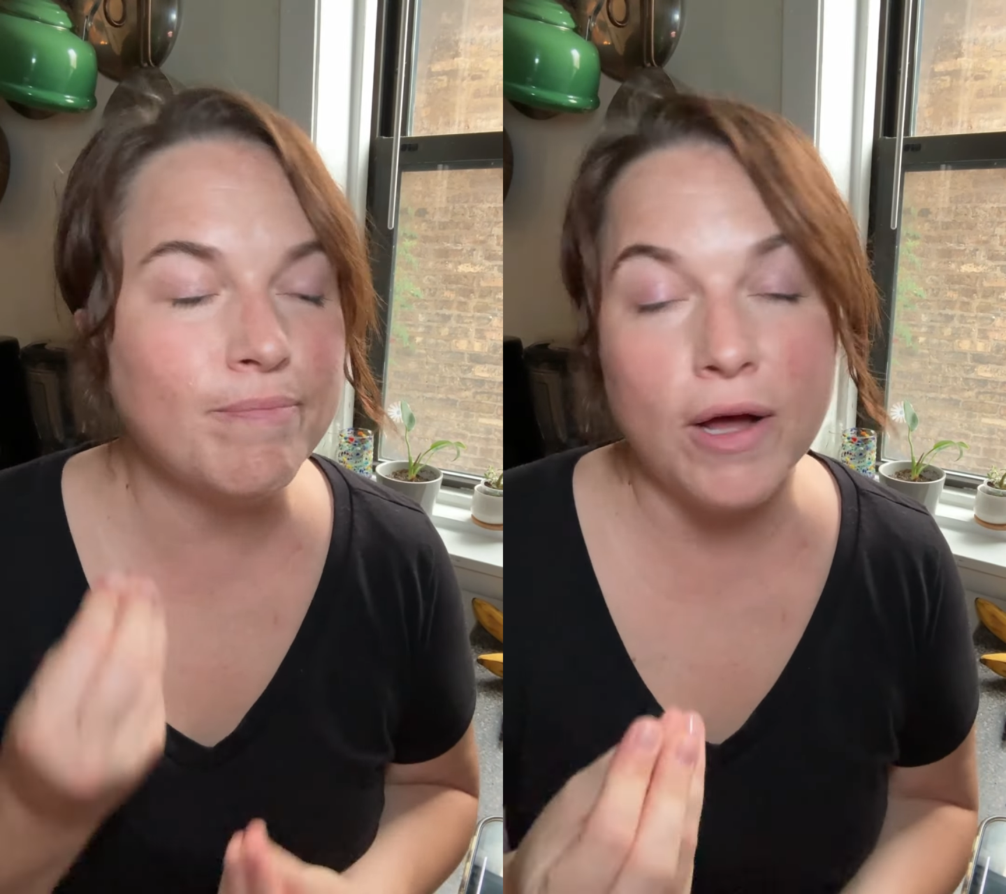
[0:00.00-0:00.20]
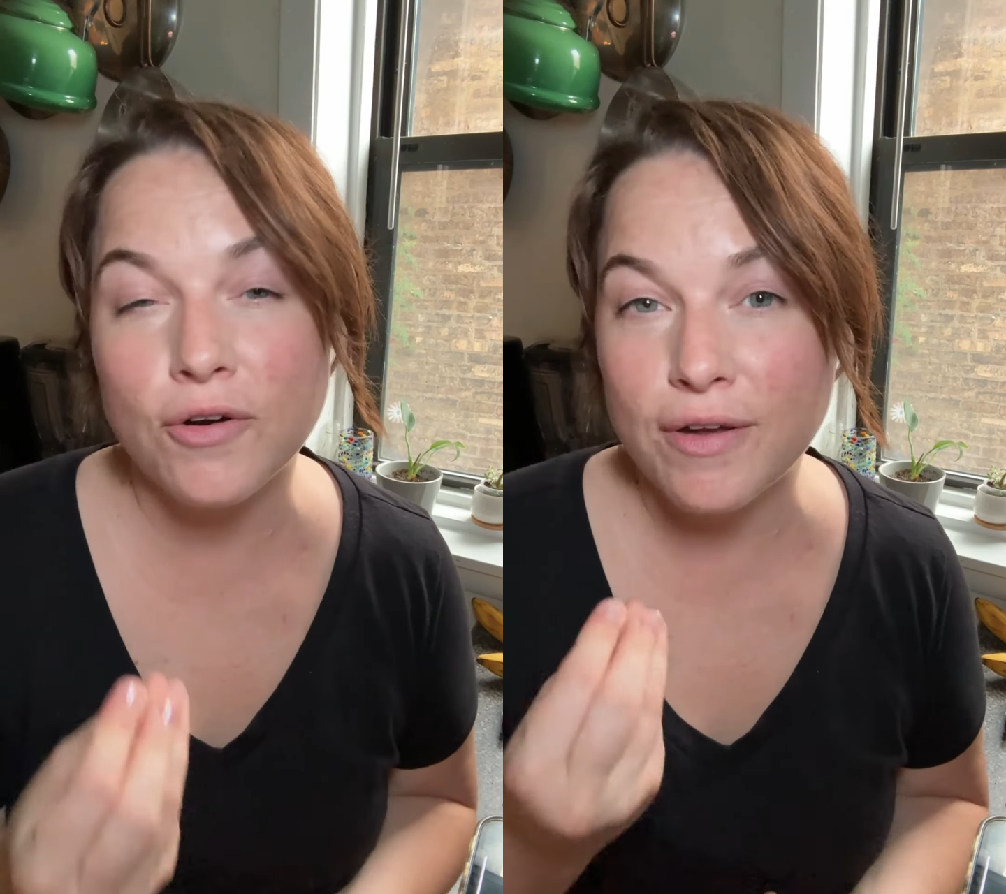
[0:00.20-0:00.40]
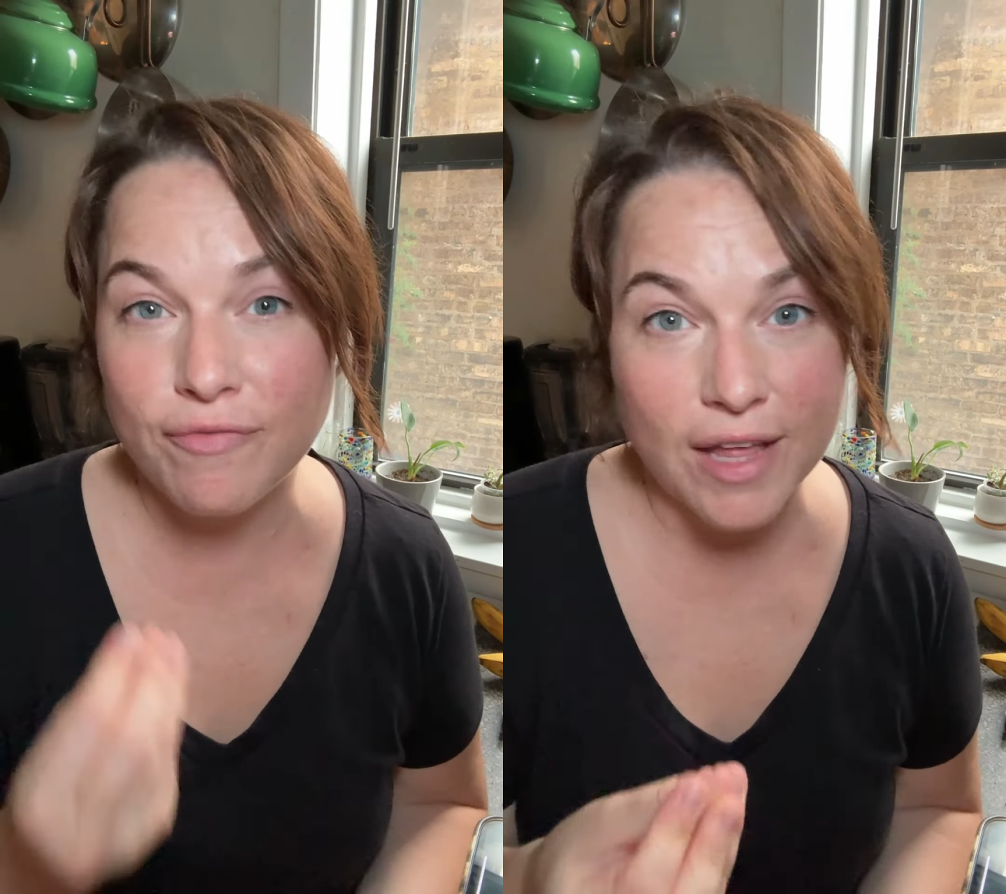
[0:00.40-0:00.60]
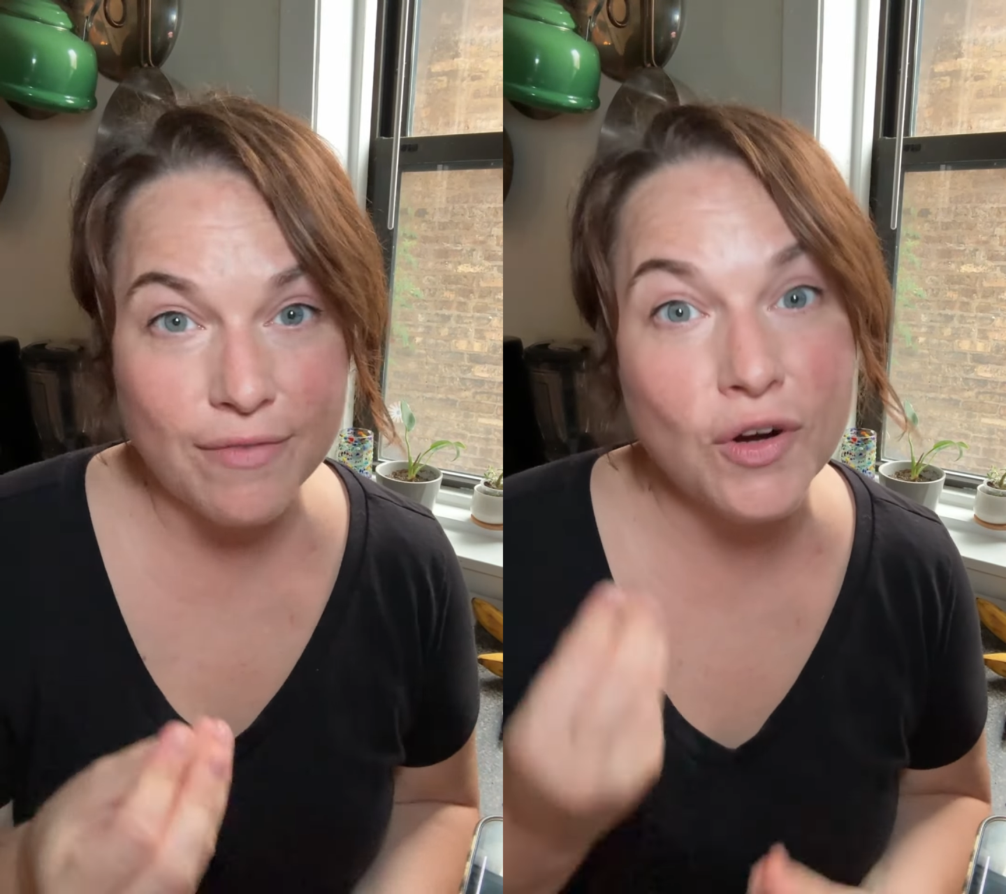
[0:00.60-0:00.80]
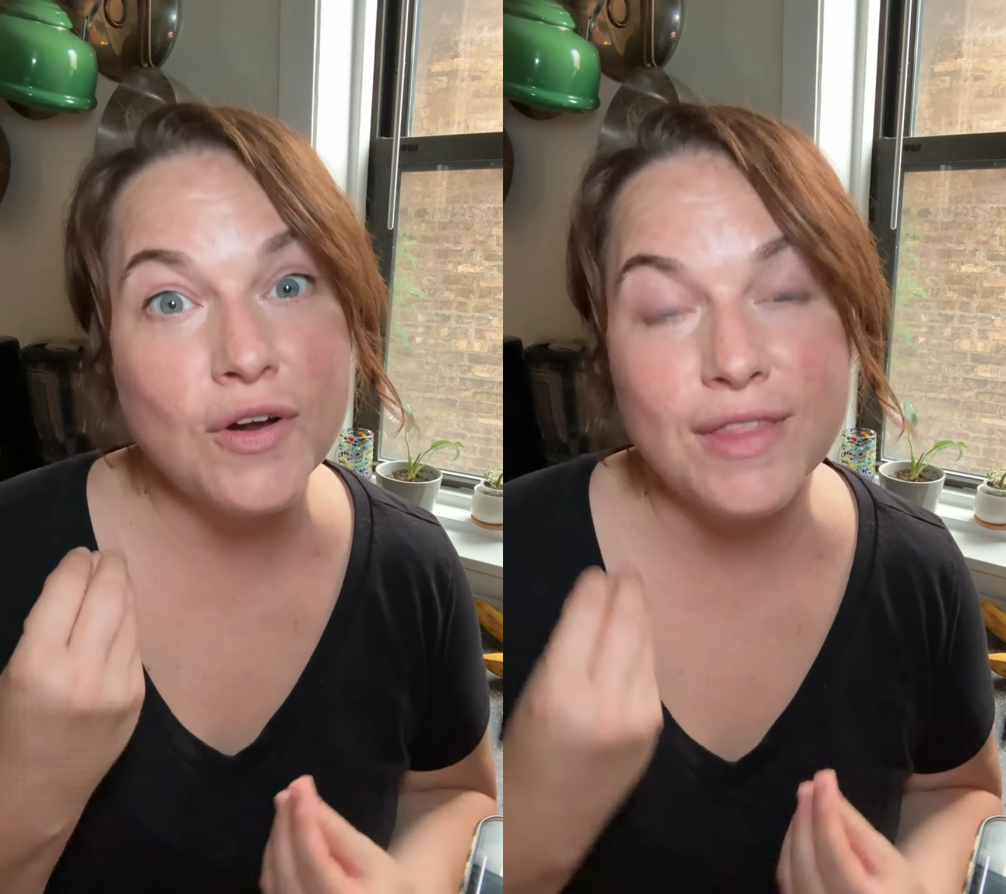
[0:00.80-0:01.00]
buttery
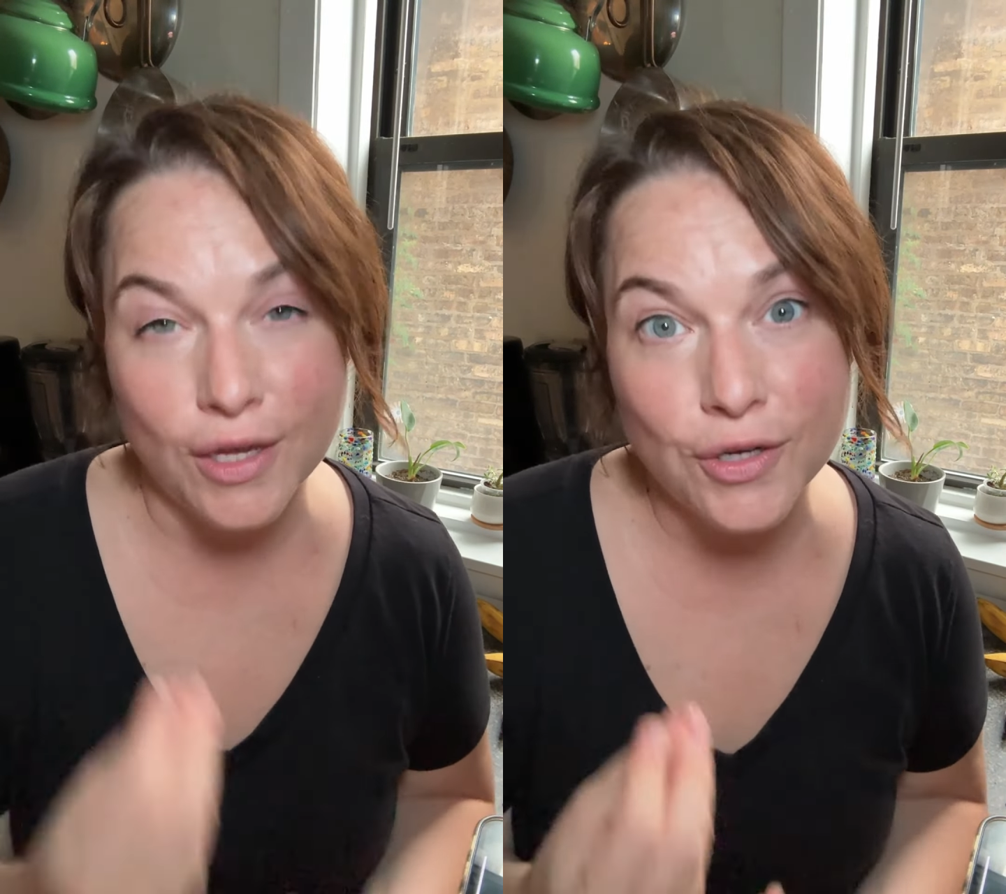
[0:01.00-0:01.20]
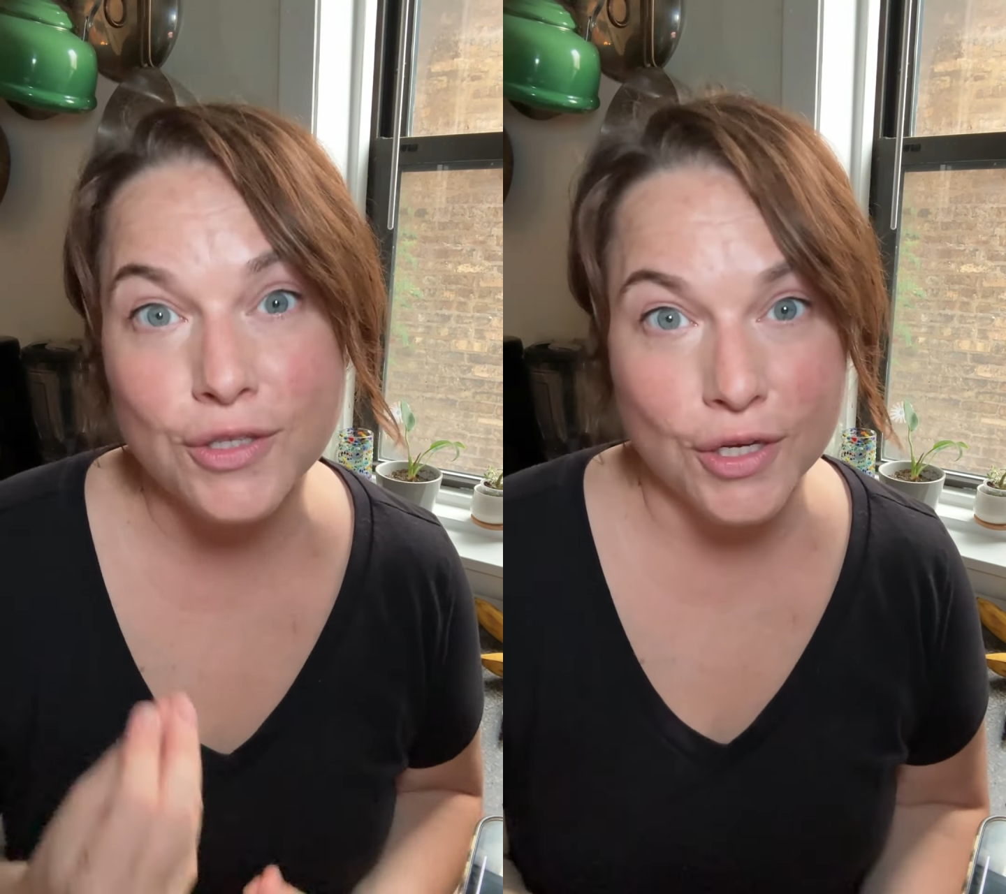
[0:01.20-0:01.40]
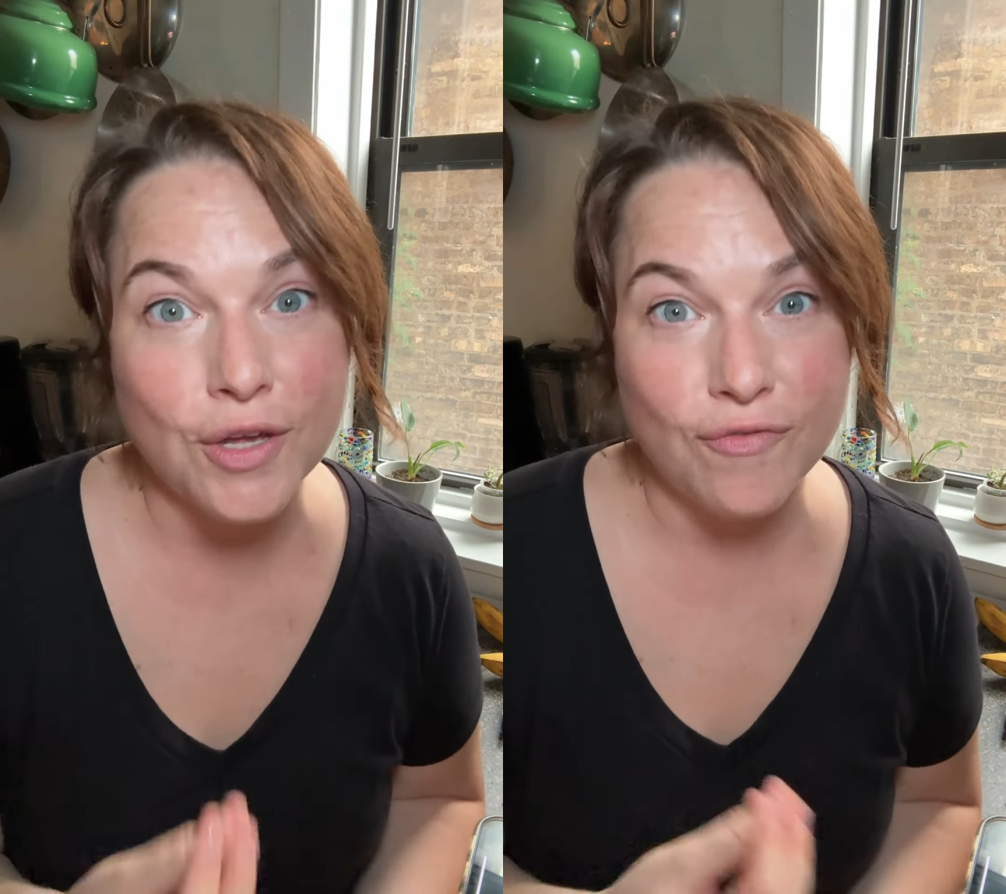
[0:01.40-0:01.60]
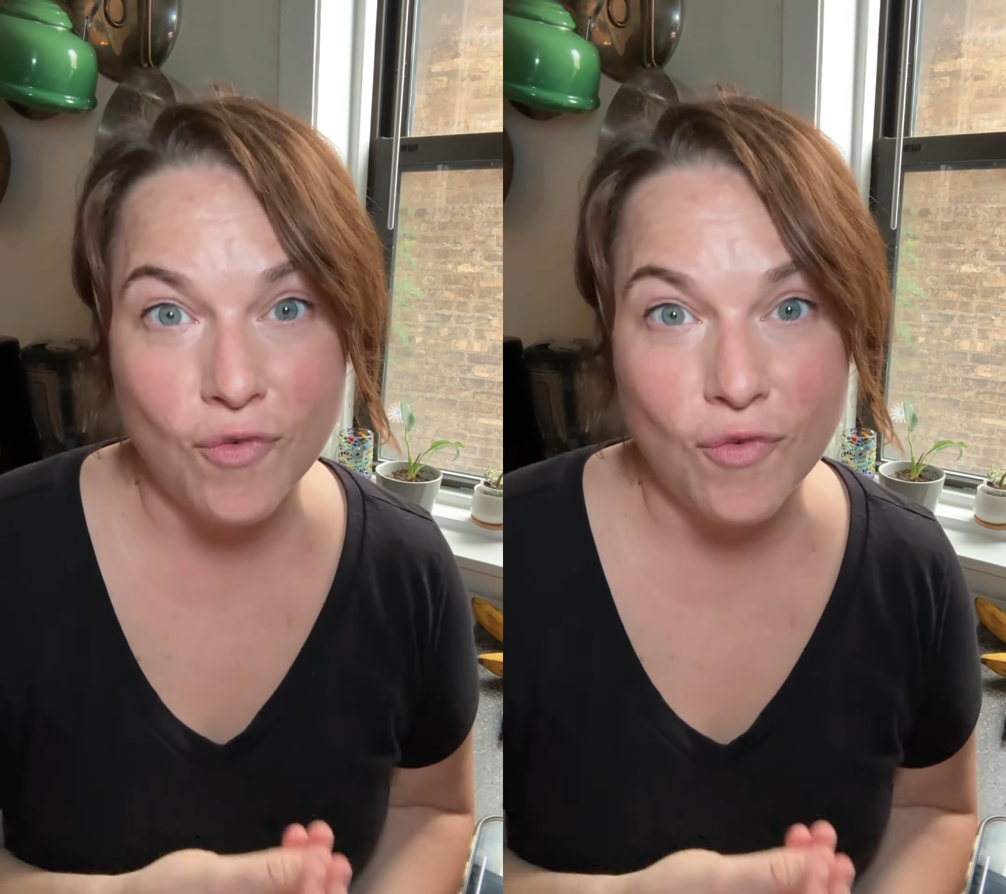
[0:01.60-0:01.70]
flavor that you're looking